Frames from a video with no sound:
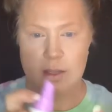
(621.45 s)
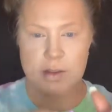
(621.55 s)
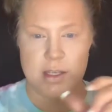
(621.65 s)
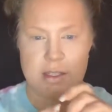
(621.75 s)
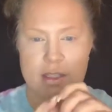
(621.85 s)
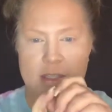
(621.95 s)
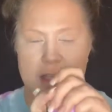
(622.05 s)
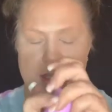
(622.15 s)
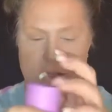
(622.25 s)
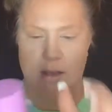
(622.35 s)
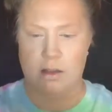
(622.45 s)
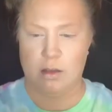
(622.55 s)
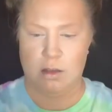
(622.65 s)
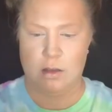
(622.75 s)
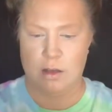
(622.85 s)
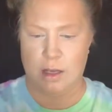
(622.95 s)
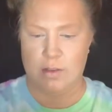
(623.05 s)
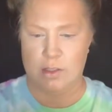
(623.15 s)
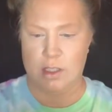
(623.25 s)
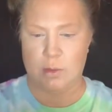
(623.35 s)
This is the I've
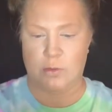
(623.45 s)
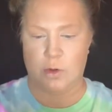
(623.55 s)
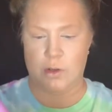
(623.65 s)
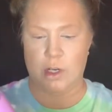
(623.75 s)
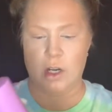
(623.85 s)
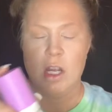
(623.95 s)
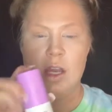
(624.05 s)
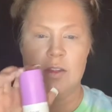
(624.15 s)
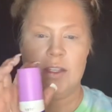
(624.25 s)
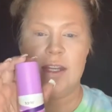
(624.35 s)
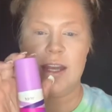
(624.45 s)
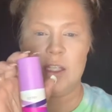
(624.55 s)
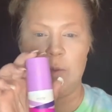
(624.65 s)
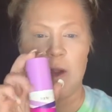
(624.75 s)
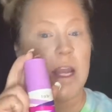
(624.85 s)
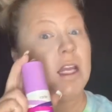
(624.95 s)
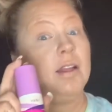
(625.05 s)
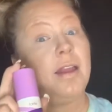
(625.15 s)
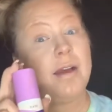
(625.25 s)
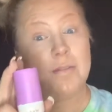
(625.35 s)
used this before on here, the Stay Spray.
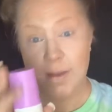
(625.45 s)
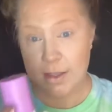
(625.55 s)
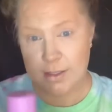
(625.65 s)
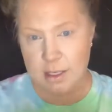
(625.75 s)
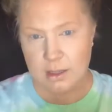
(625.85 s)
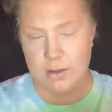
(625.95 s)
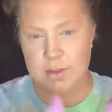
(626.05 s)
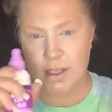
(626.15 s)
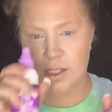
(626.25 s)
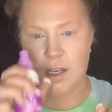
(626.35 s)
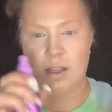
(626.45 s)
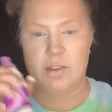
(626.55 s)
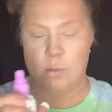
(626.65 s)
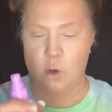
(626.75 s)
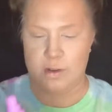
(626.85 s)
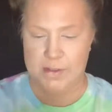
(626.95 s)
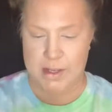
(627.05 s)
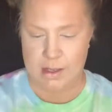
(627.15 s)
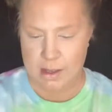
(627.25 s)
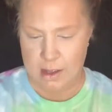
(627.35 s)
Love it. I love this, and I love the
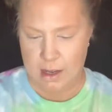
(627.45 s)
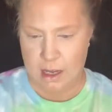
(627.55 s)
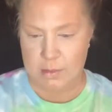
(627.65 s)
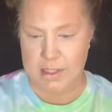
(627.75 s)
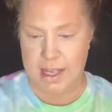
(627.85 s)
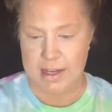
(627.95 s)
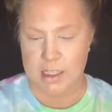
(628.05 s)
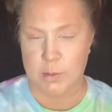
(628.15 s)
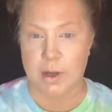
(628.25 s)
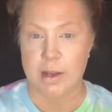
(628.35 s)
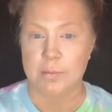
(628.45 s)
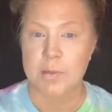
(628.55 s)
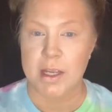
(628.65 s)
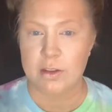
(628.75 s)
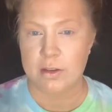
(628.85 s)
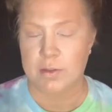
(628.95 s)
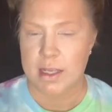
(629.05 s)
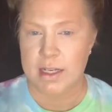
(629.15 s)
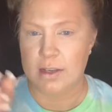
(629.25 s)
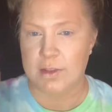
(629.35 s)
Morphe setting spray.
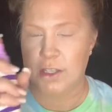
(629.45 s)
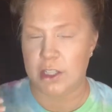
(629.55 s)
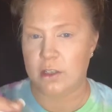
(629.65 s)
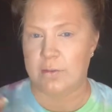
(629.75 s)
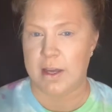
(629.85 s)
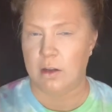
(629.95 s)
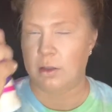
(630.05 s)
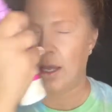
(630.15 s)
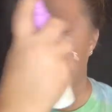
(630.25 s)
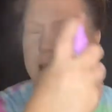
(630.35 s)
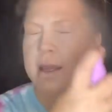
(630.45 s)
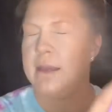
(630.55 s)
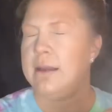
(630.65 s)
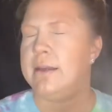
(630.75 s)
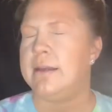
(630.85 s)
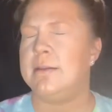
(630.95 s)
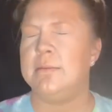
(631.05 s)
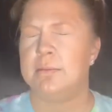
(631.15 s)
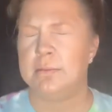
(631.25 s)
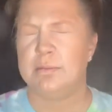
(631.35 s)
Any of these you can find online, and
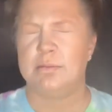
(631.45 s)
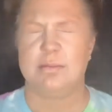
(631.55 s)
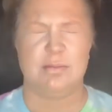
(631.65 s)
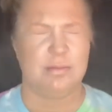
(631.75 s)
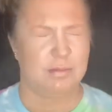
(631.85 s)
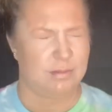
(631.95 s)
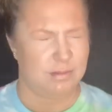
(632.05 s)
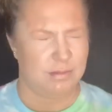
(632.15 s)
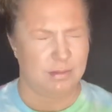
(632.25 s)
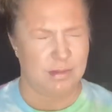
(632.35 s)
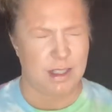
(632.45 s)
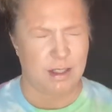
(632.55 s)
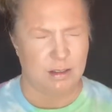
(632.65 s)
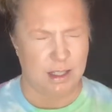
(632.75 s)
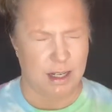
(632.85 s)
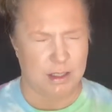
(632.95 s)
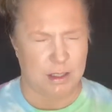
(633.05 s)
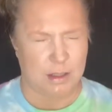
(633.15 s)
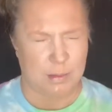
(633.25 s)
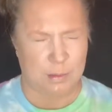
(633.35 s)
it don't taste
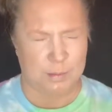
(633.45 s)
good.